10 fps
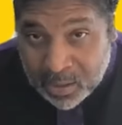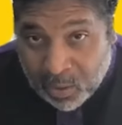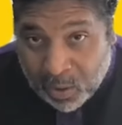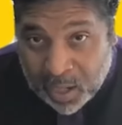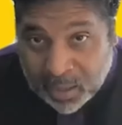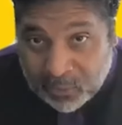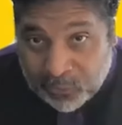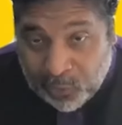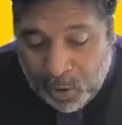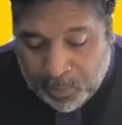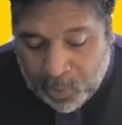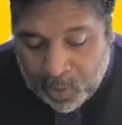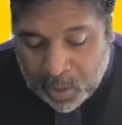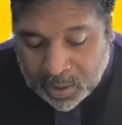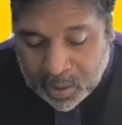or under the
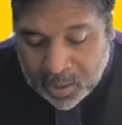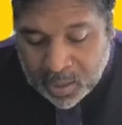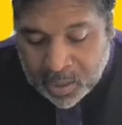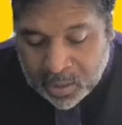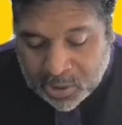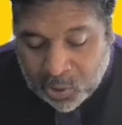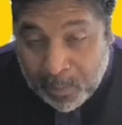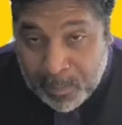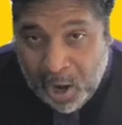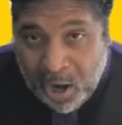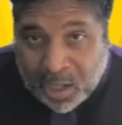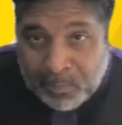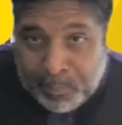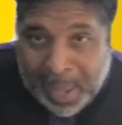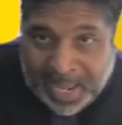floorboards, so
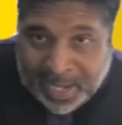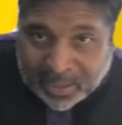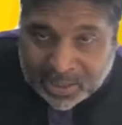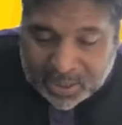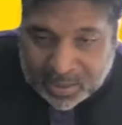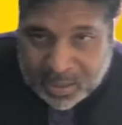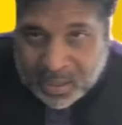American banks